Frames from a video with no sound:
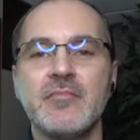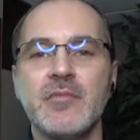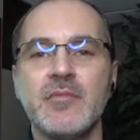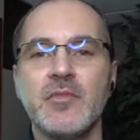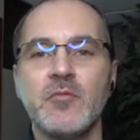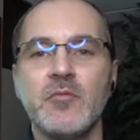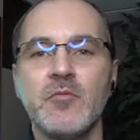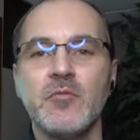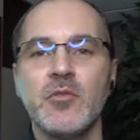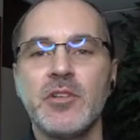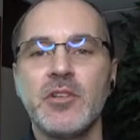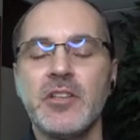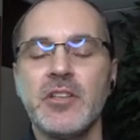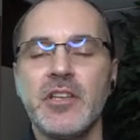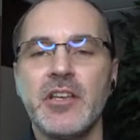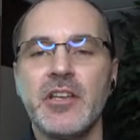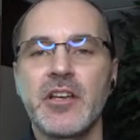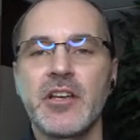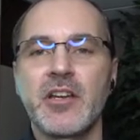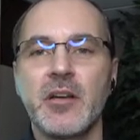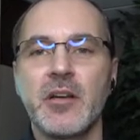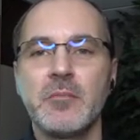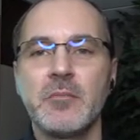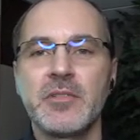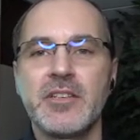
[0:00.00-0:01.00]
really
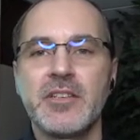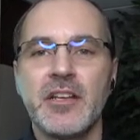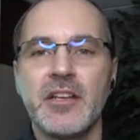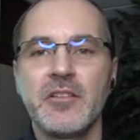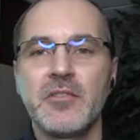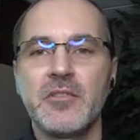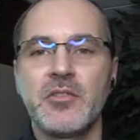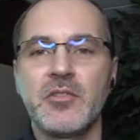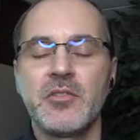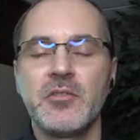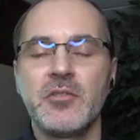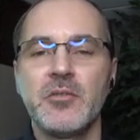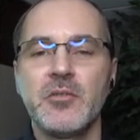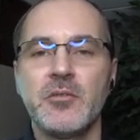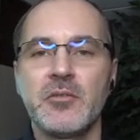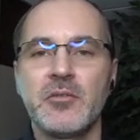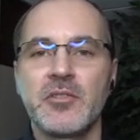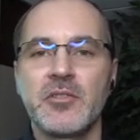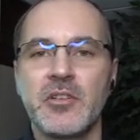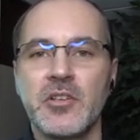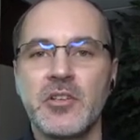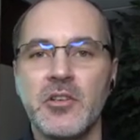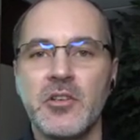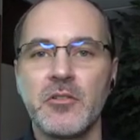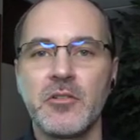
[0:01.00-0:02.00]
it comes down to
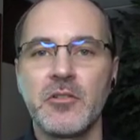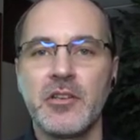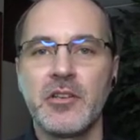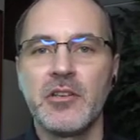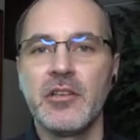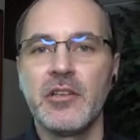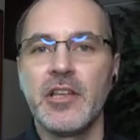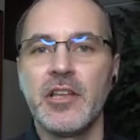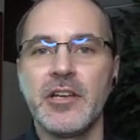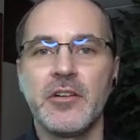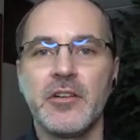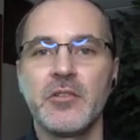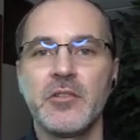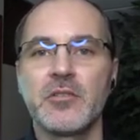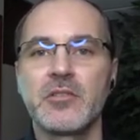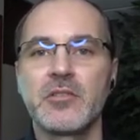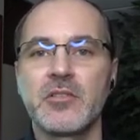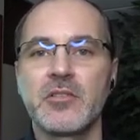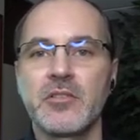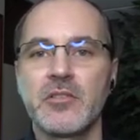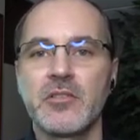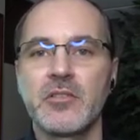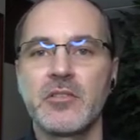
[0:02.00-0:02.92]
security layers.